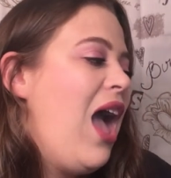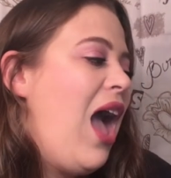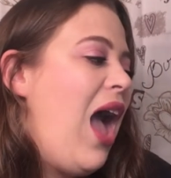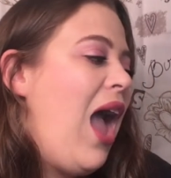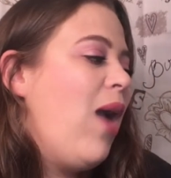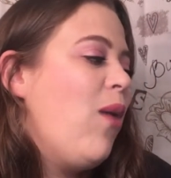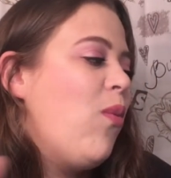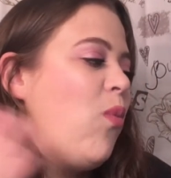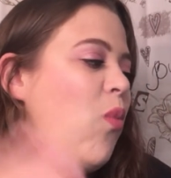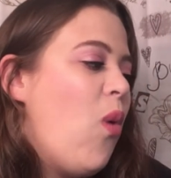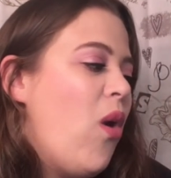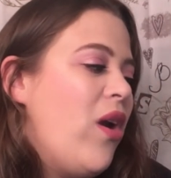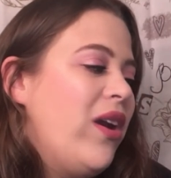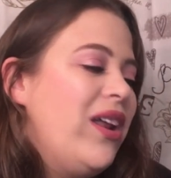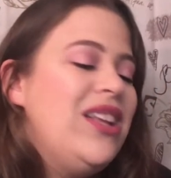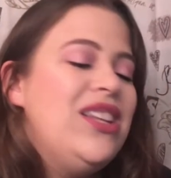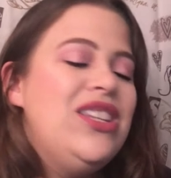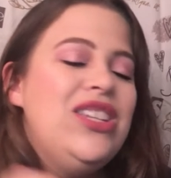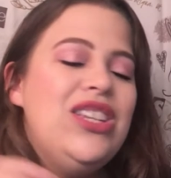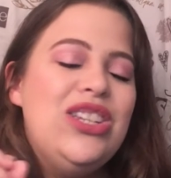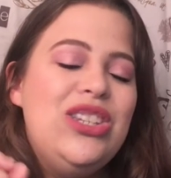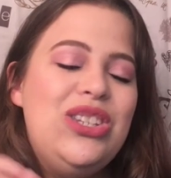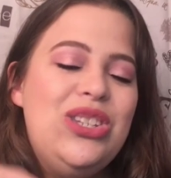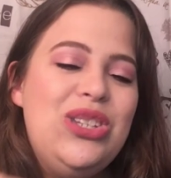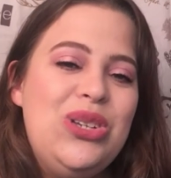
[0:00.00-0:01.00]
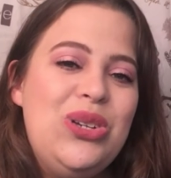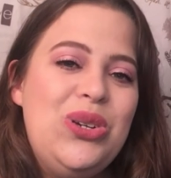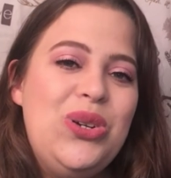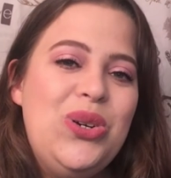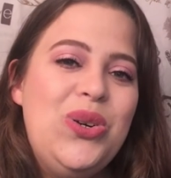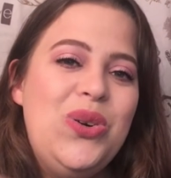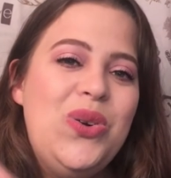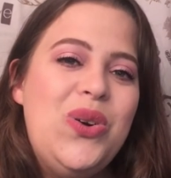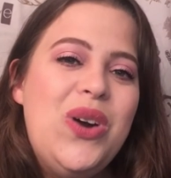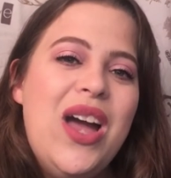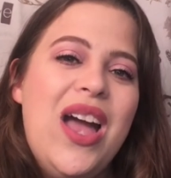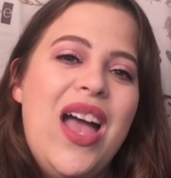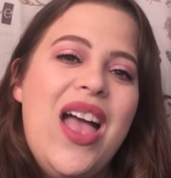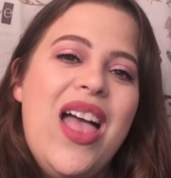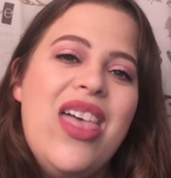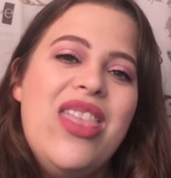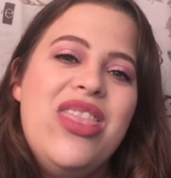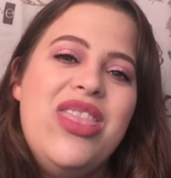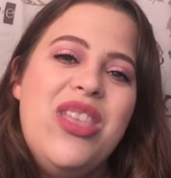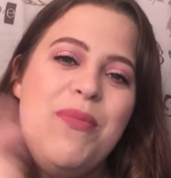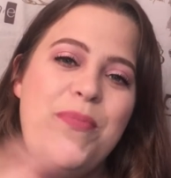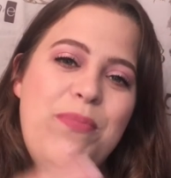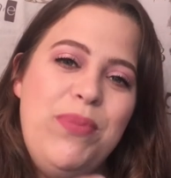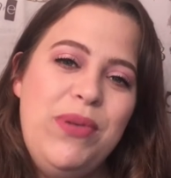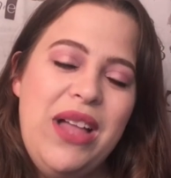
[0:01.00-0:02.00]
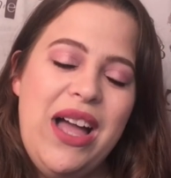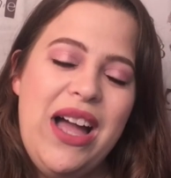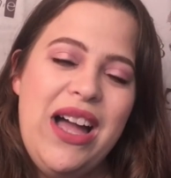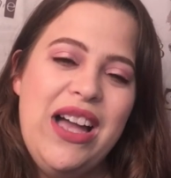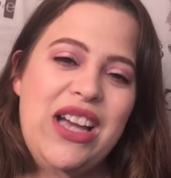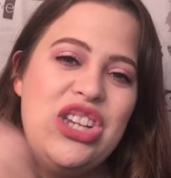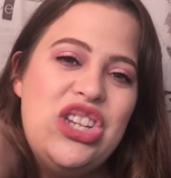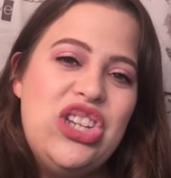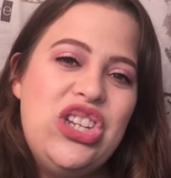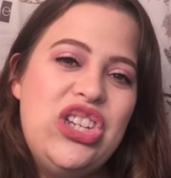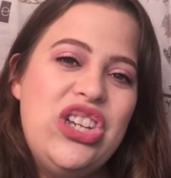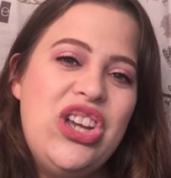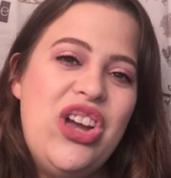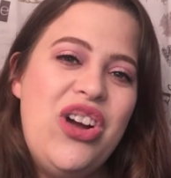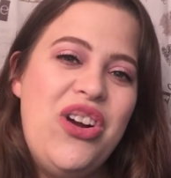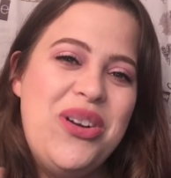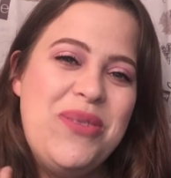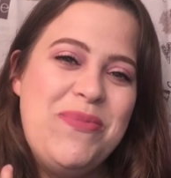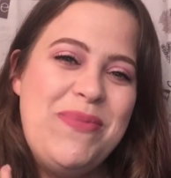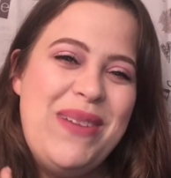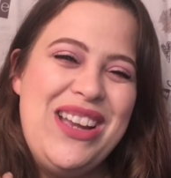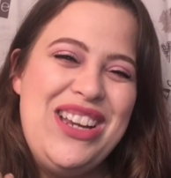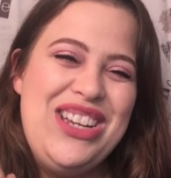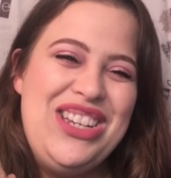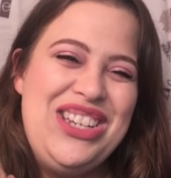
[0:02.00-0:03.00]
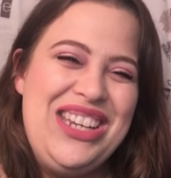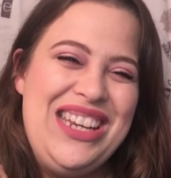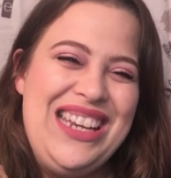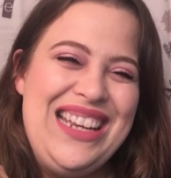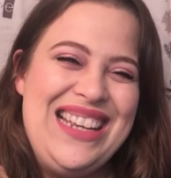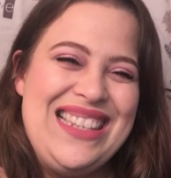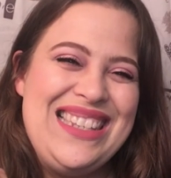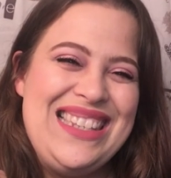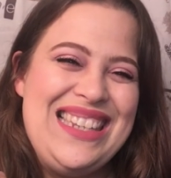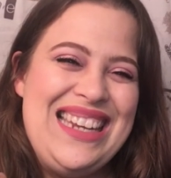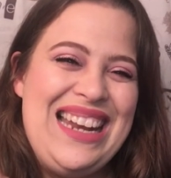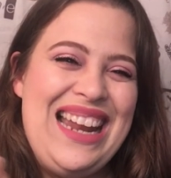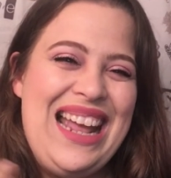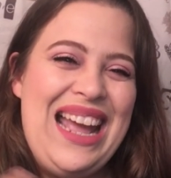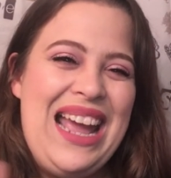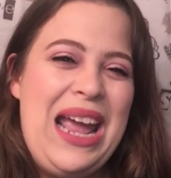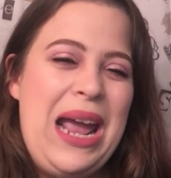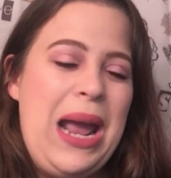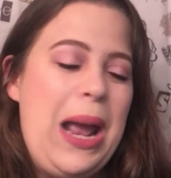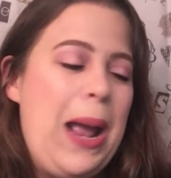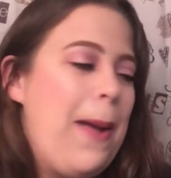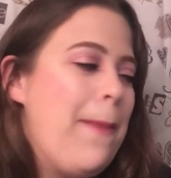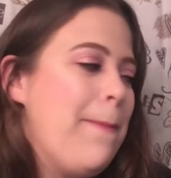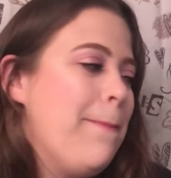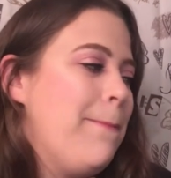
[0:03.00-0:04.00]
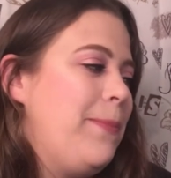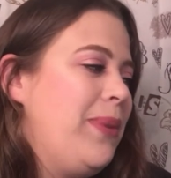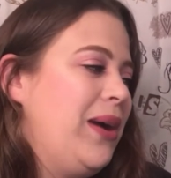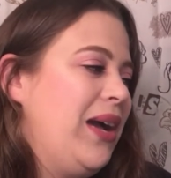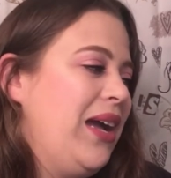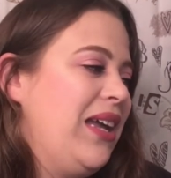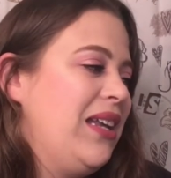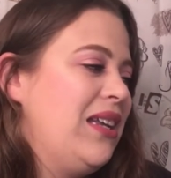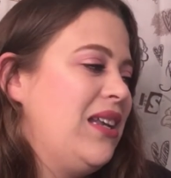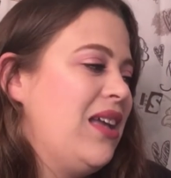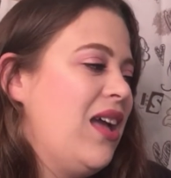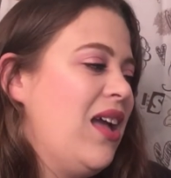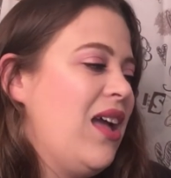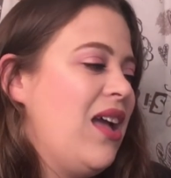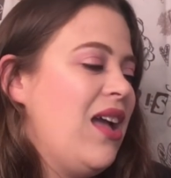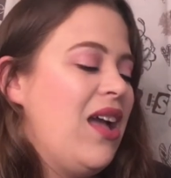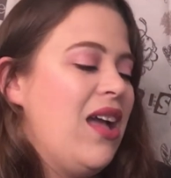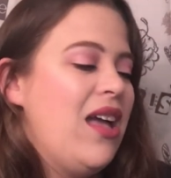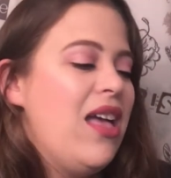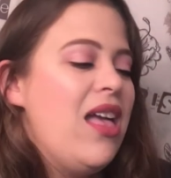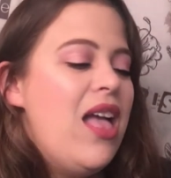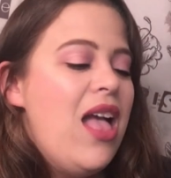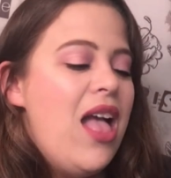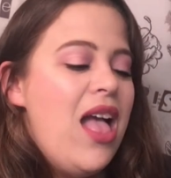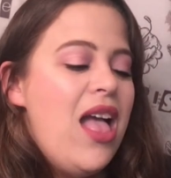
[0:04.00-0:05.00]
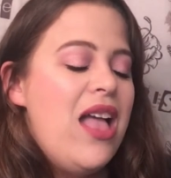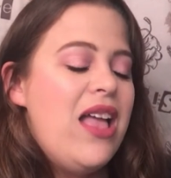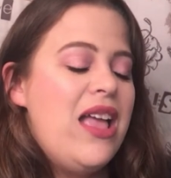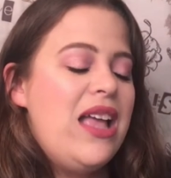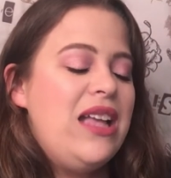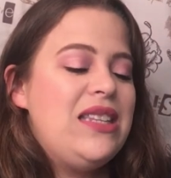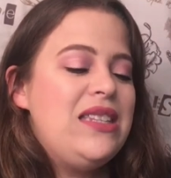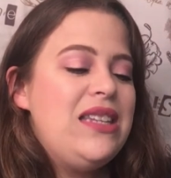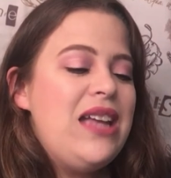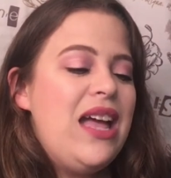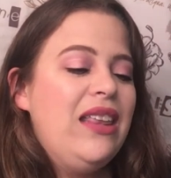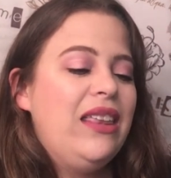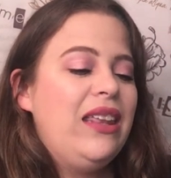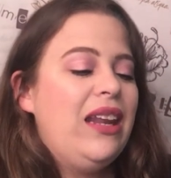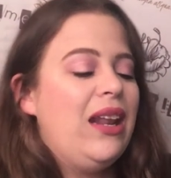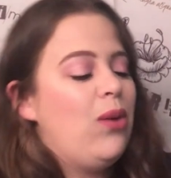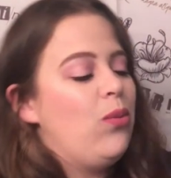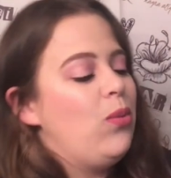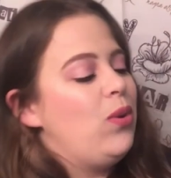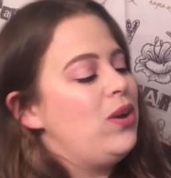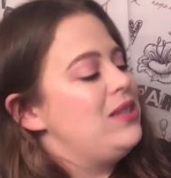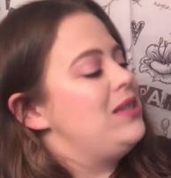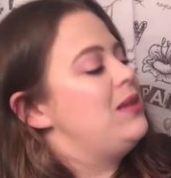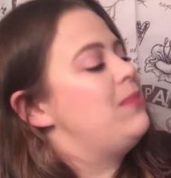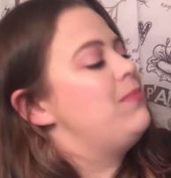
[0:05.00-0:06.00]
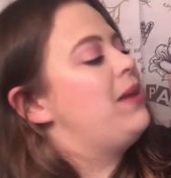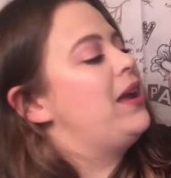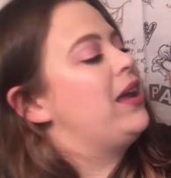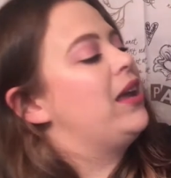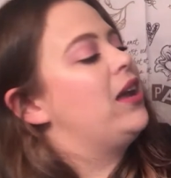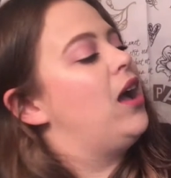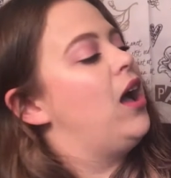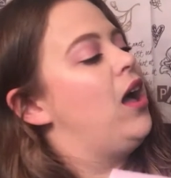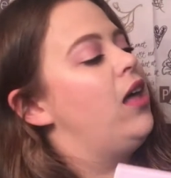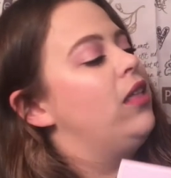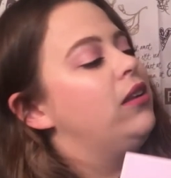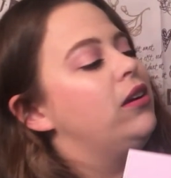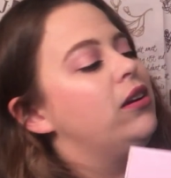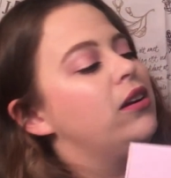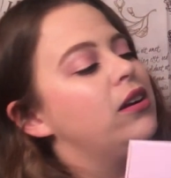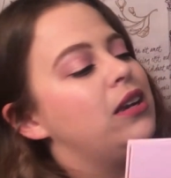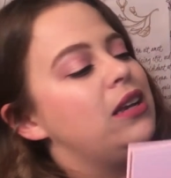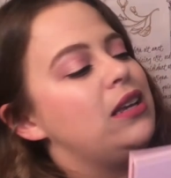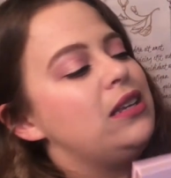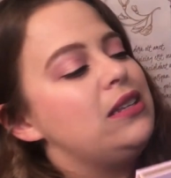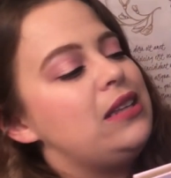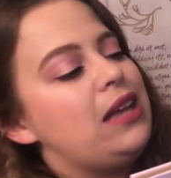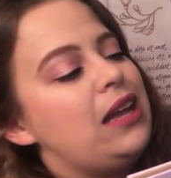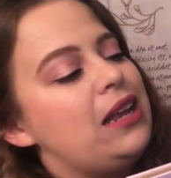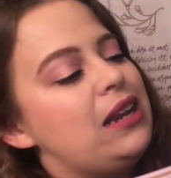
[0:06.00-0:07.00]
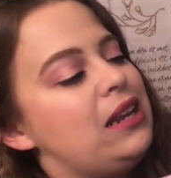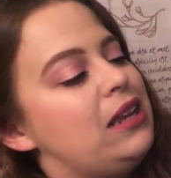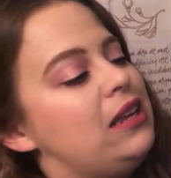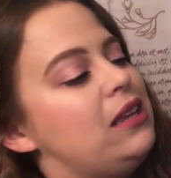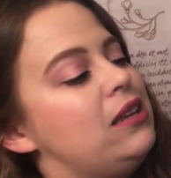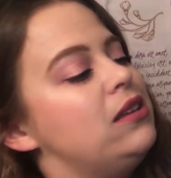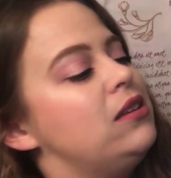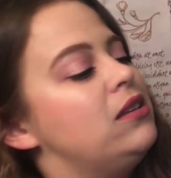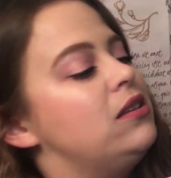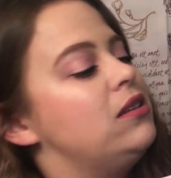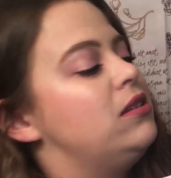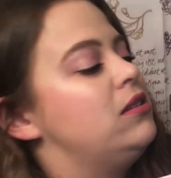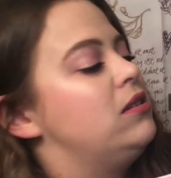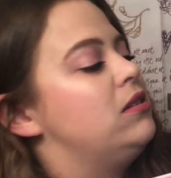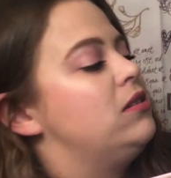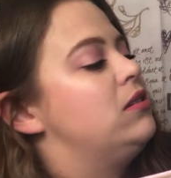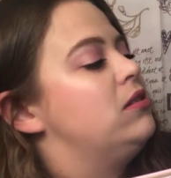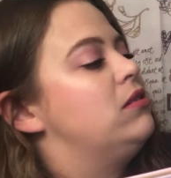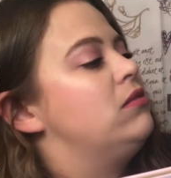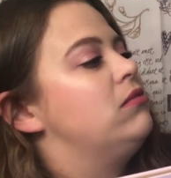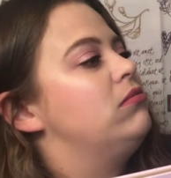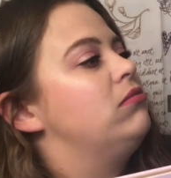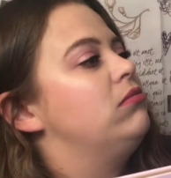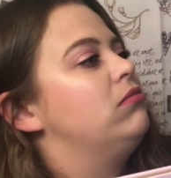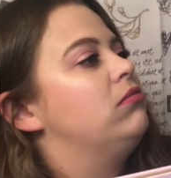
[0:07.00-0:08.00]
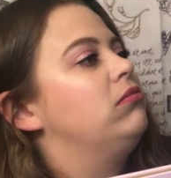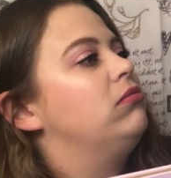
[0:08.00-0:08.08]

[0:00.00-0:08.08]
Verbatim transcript: I wanted to do the blush on my cheeks today, but it's not that it wasn't my color because that is